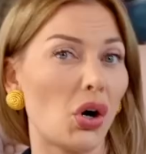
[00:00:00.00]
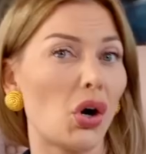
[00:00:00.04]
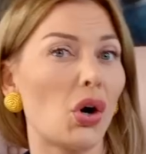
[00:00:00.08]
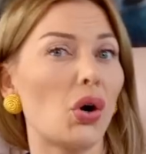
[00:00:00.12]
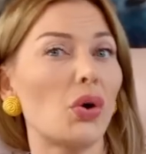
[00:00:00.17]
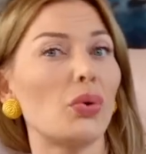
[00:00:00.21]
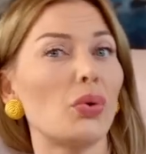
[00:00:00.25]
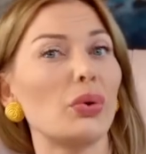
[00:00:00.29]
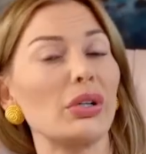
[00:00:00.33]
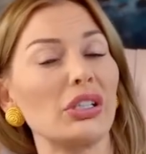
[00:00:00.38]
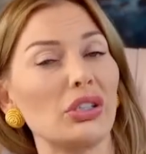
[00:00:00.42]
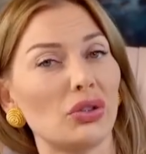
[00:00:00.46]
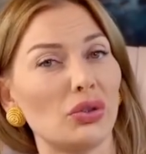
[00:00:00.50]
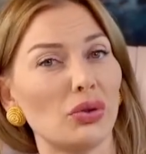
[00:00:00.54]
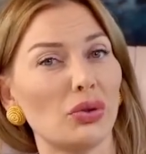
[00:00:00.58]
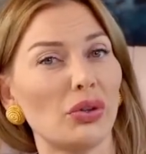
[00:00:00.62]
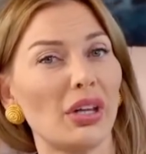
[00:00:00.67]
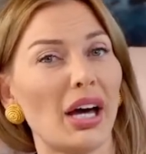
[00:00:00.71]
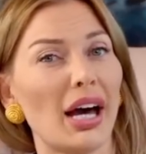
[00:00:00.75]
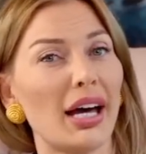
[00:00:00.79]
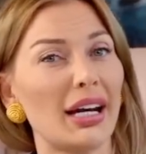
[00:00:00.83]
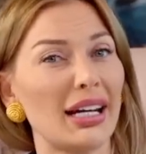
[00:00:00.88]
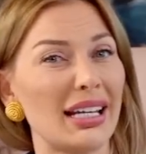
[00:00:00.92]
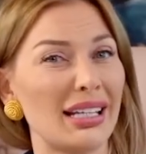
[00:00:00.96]
always do
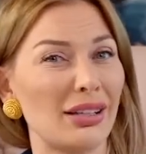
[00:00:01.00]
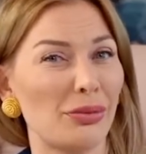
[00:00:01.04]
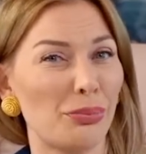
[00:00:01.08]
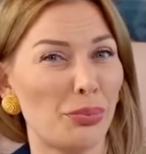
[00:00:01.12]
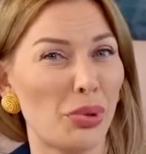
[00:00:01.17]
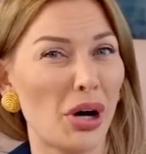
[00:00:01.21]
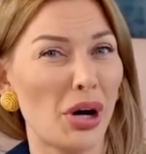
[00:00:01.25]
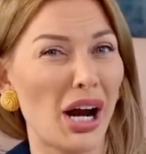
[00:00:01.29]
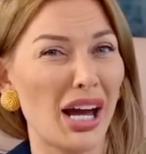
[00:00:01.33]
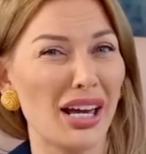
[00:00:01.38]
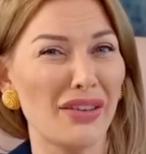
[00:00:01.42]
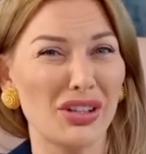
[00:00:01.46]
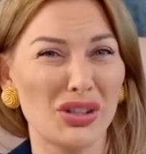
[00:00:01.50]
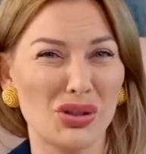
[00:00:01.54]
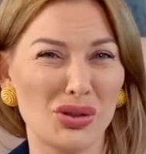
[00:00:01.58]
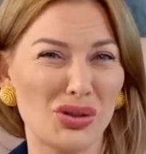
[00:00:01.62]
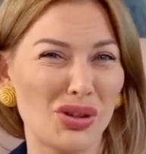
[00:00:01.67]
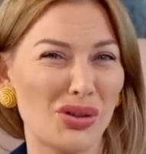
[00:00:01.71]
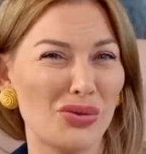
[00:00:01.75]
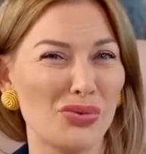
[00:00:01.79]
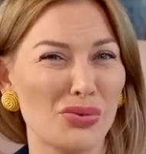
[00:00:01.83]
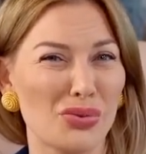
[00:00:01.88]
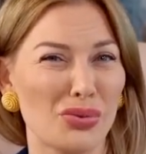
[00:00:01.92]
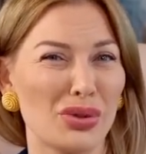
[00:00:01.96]
that in private. You
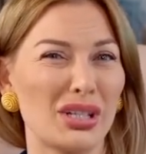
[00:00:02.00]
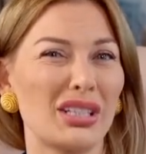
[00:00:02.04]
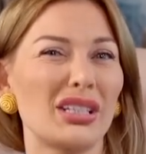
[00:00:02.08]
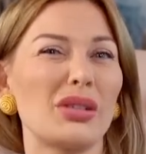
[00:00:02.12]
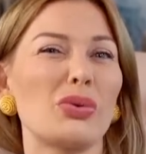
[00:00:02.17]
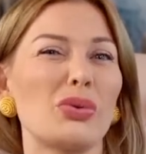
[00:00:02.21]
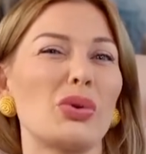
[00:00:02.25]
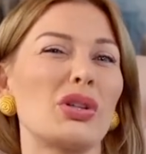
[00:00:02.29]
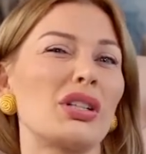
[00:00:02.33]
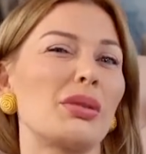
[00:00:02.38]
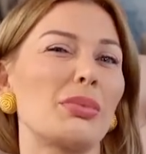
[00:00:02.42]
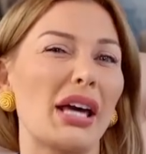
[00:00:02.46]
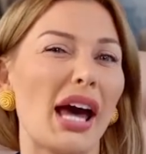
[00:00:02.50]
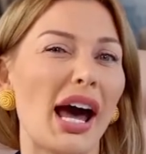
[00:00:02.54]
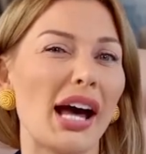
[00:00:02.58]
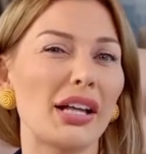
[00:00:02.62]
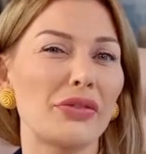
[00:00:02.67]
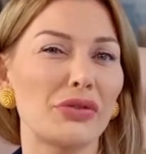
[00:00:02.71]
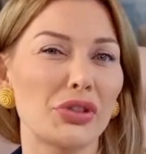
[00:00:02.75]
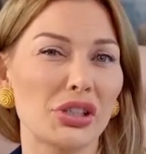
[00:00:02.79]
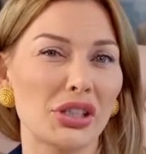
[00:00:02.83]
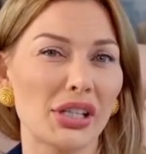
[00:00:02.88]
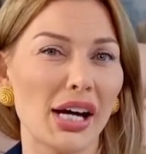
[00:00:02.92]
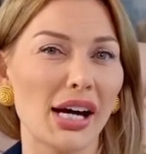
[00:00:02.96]
don't really want to be
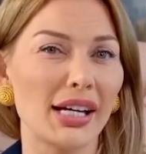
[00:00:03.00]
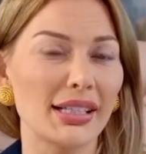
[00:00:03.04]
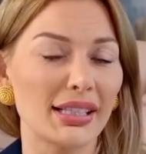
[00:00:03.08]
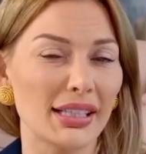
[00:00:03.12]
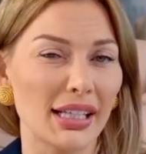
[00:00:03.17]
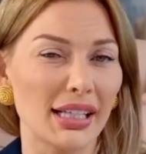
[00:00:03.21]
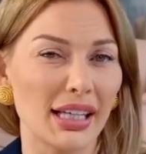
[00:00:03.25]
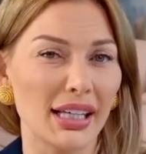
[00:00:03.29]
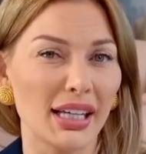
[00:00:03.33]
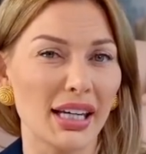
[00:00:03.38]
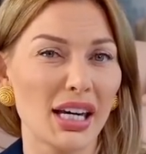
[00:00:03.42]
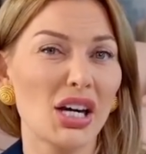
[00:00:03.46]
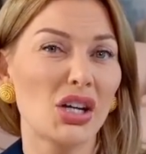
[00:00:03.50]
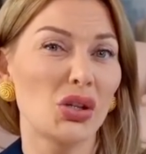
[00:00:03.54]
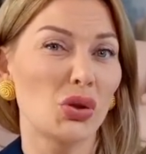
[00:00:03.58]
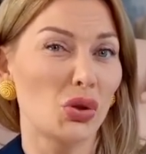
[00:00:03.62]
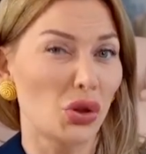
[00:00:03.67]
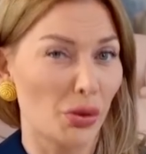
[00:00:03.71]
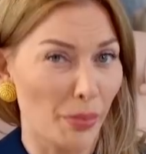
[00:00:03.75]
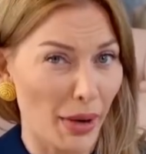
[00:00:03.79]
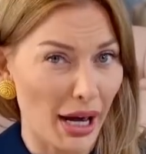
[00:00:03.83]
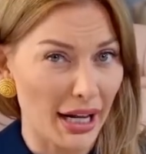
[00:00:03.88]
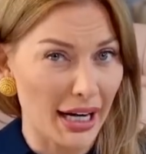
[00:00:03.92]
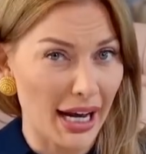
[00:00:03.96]
advertising your
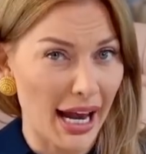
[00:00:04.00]
bad